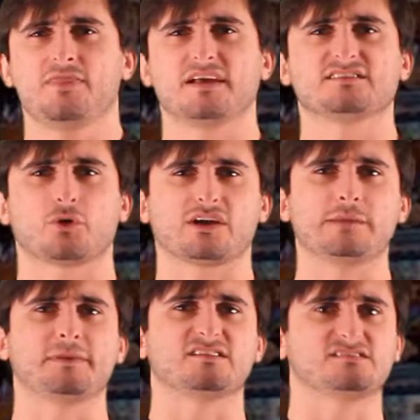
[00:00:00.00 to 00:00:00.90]
things they were
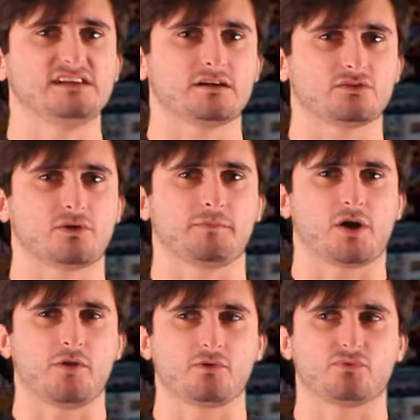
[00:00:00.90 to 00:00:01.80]
keeping secrets from
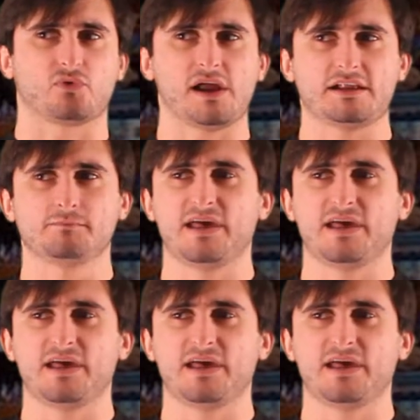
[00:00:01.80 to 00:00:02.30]
their other friend,